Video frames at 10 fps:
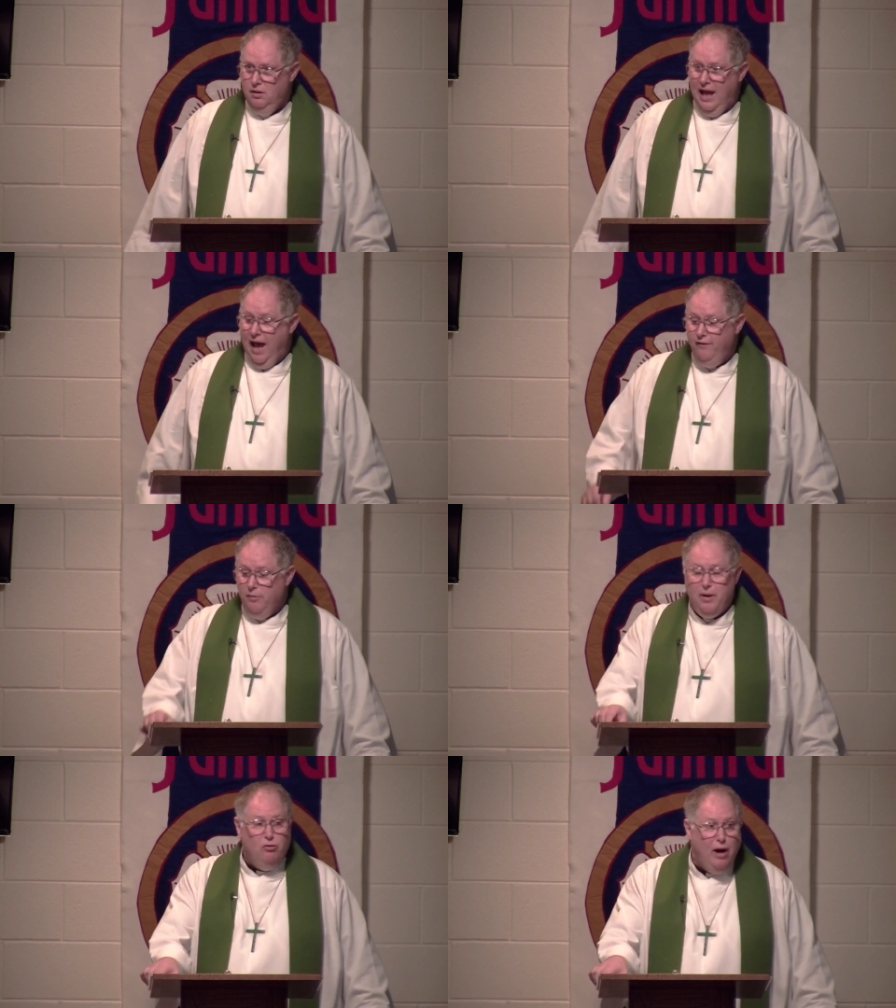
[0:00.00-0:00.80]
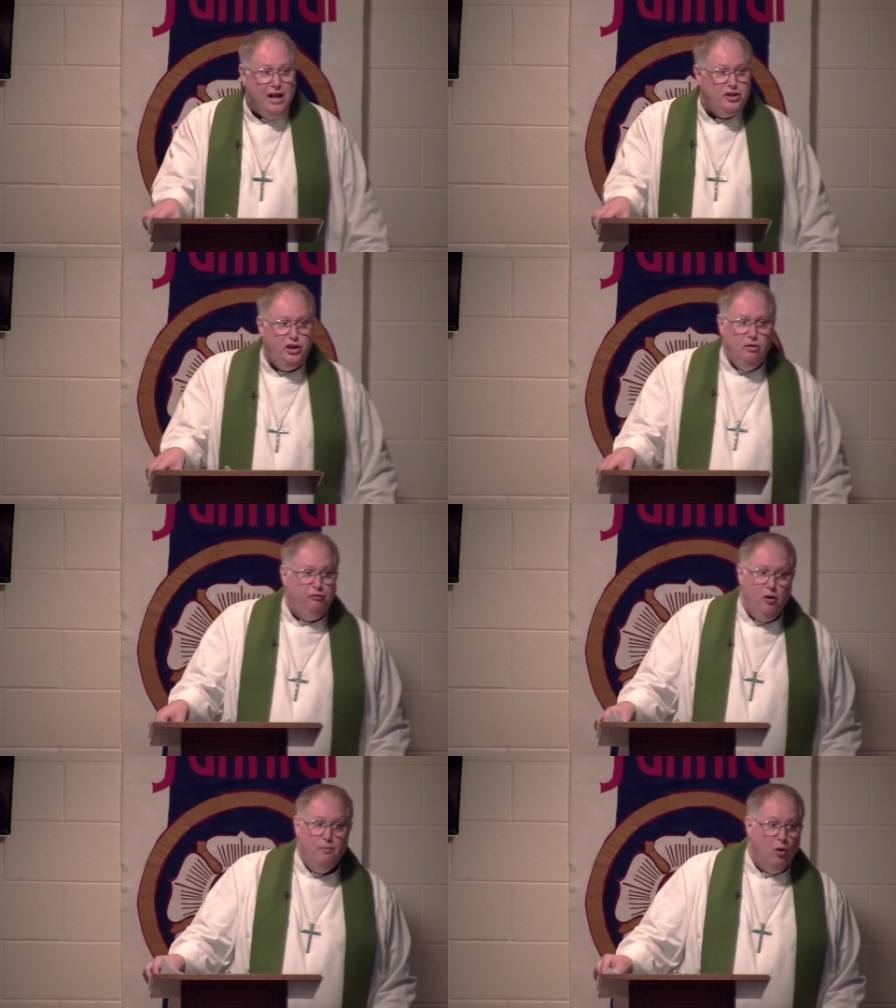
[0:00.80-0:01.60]
having been rescued
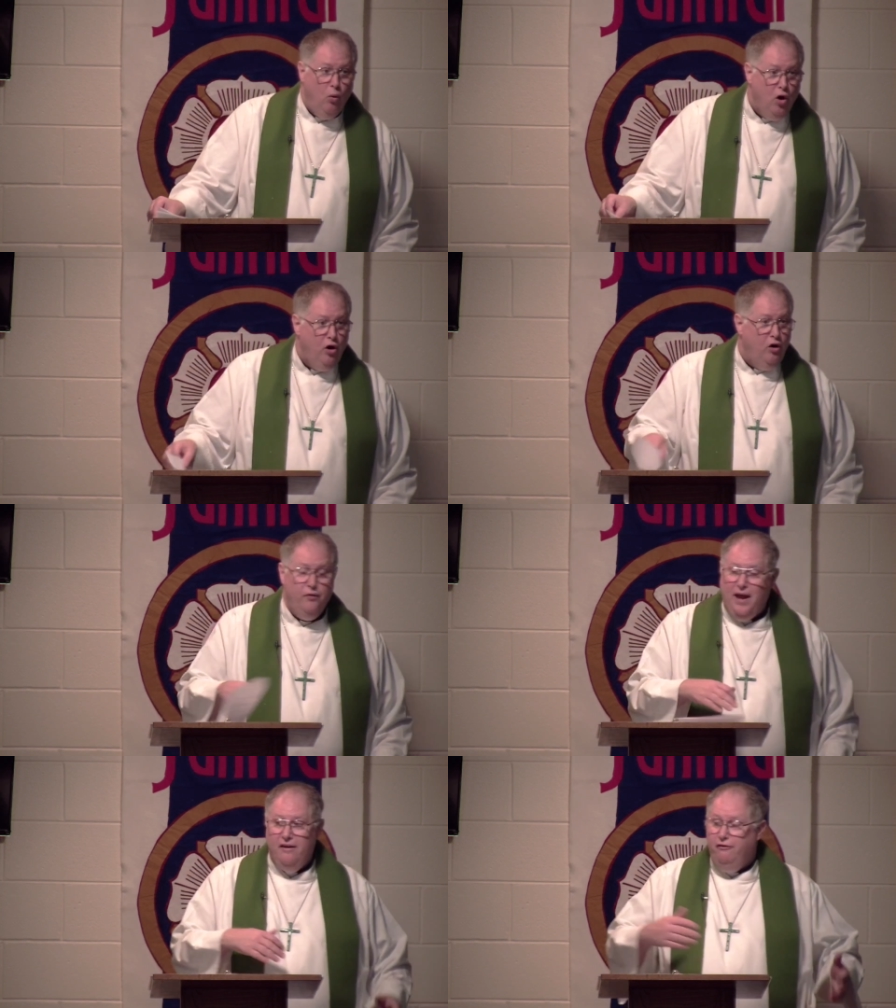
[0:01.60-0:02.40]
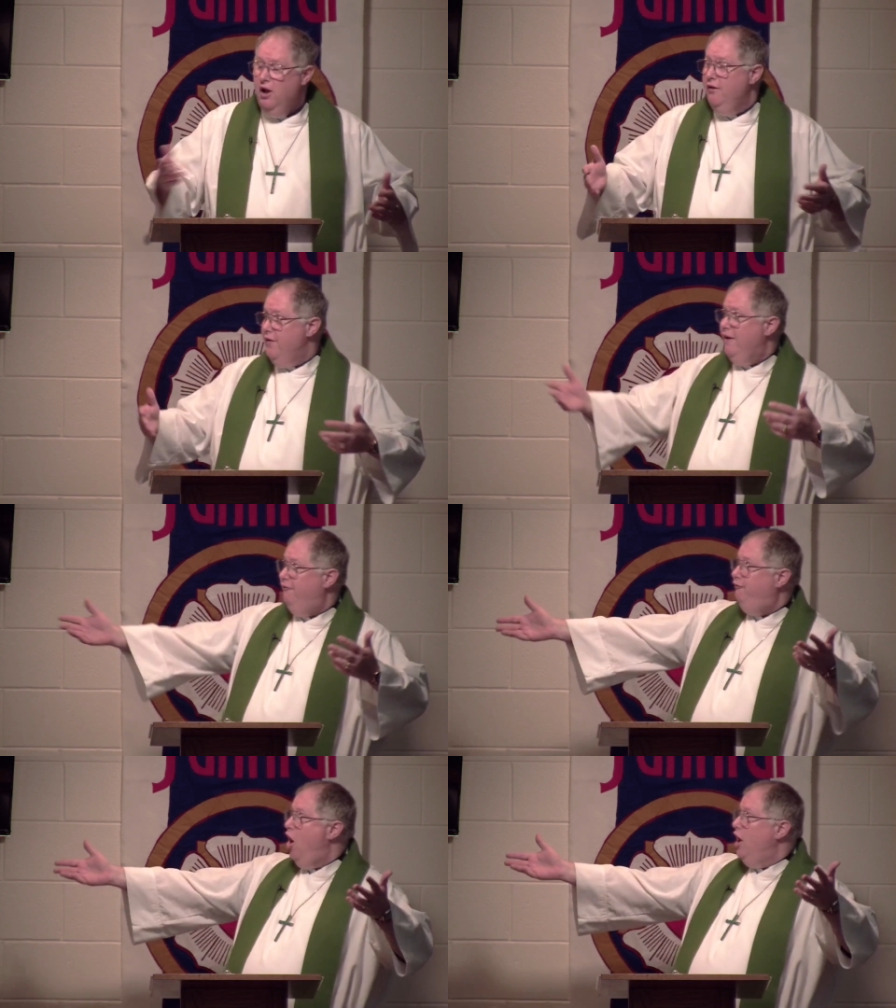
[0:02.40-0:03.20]
from the world, they've, they've
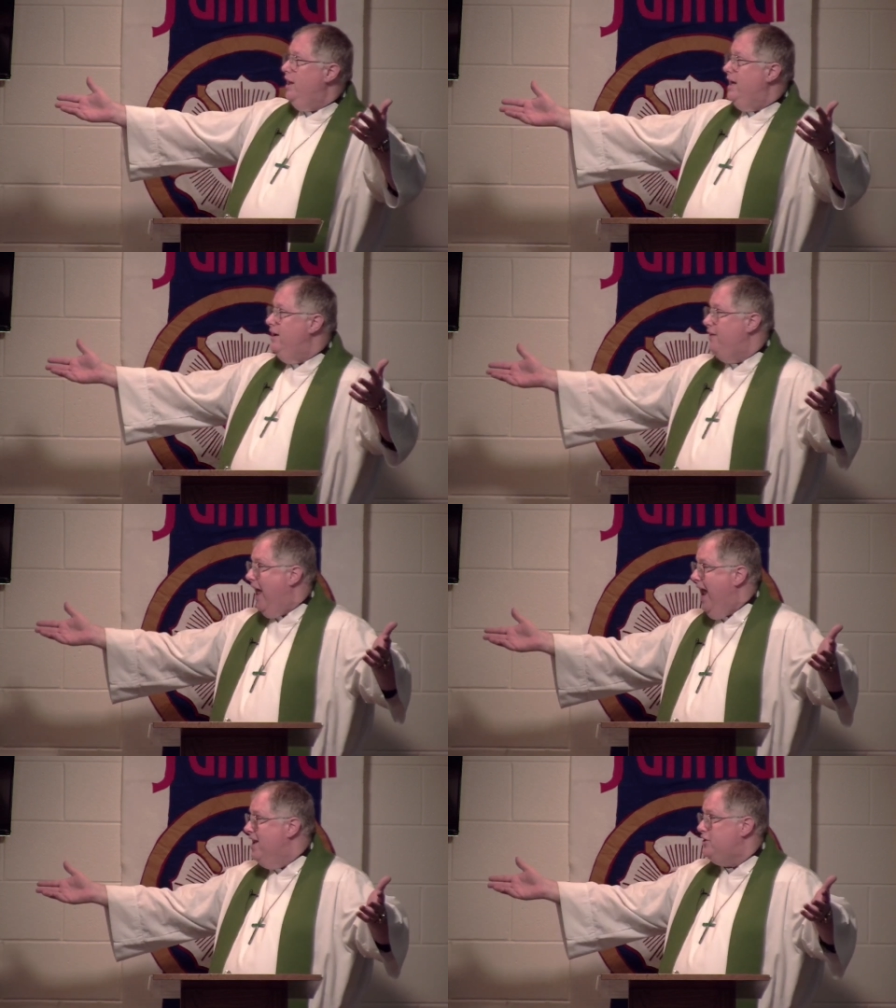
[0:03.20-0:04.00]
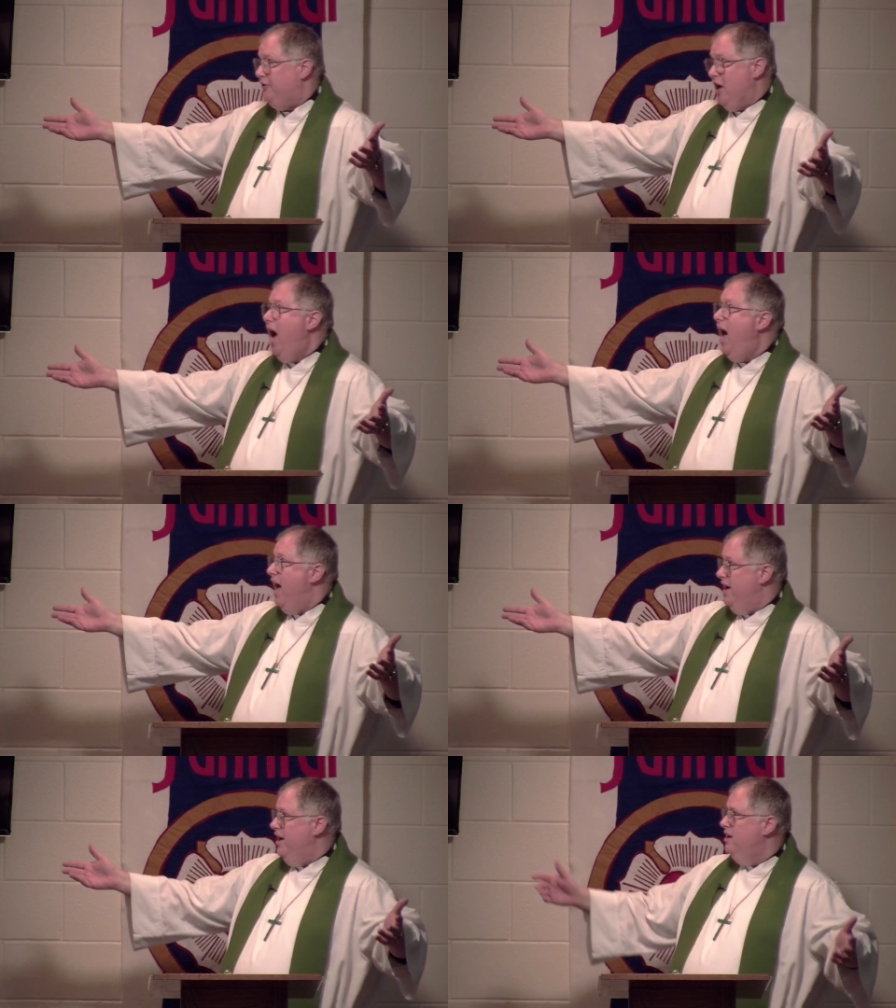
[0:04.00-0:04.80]
fallen into the hands of
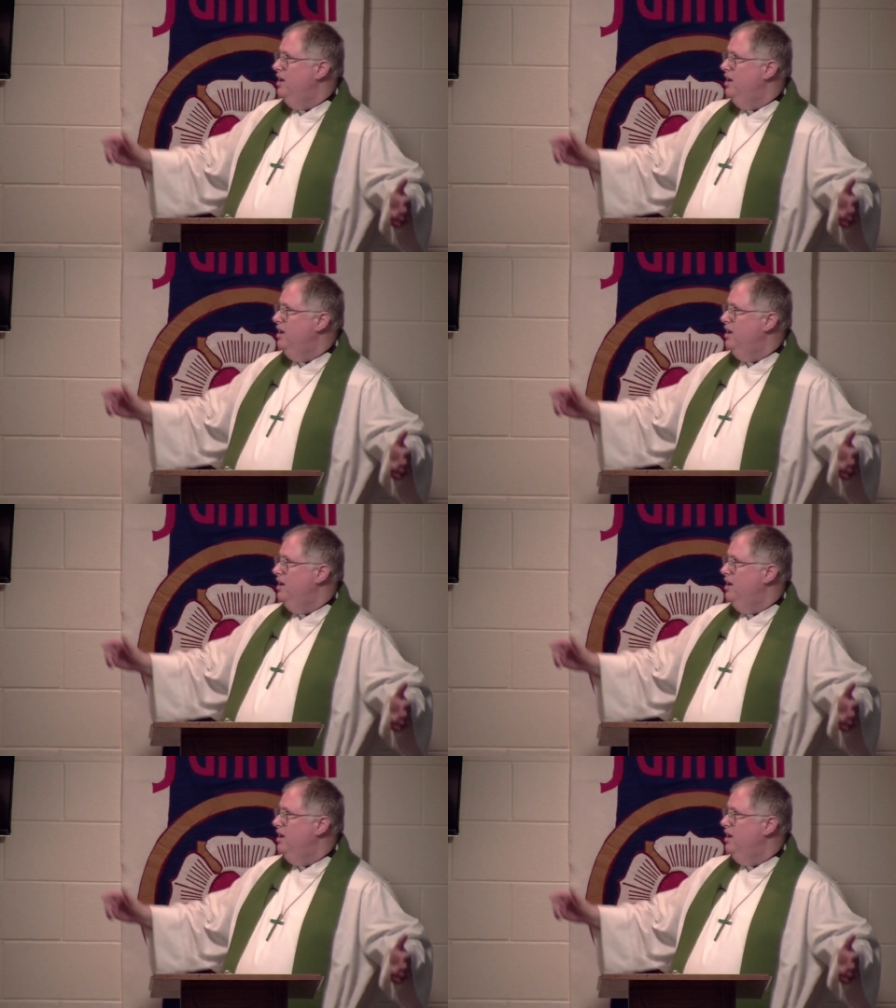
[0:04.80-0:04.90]
God.